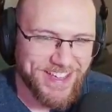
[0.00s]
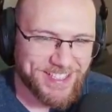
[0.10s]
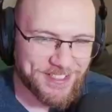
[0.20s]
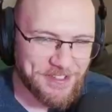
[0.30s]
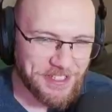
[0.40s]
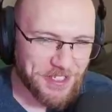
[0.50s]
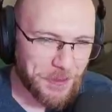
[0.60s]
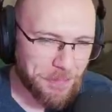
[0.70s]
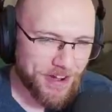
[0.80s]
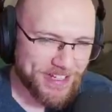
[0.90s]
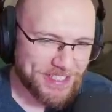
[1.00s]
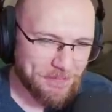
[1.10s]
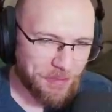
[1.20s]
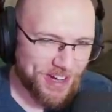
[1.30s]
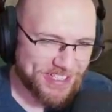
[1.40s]
So, you know,
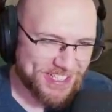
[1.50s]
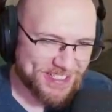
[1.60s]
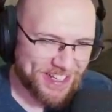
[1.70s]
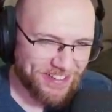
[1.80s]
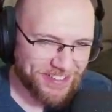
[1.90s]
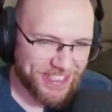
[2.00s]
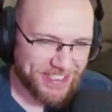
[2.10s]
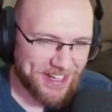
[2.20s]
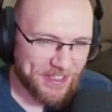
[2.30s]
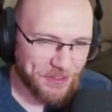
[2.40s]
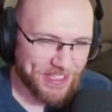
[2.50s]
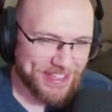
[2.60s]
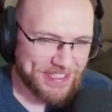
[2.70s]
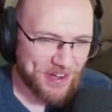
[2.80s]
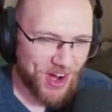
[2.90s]
Brecht is carrying not only
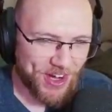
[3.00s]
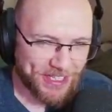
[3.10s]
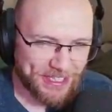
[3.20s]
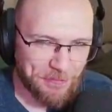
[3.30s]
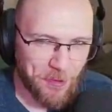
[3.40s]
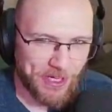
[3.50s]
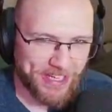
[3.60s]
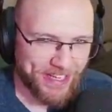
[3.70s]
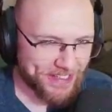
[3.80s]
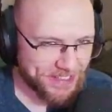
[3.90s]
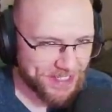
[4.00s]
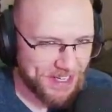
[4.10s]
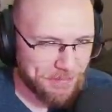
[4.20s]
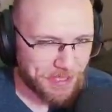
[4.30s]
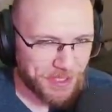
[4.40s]
the dog in one hand,
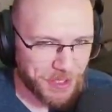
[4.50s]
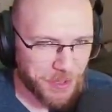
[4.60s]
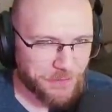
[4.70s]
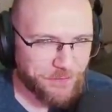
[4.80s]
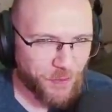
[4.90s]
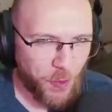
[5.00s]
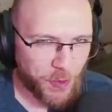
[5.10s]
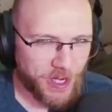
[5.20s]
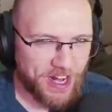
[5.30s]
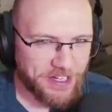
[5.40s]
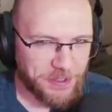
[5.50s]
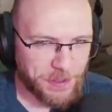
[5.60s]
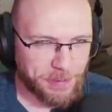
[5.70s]
but also 4 iron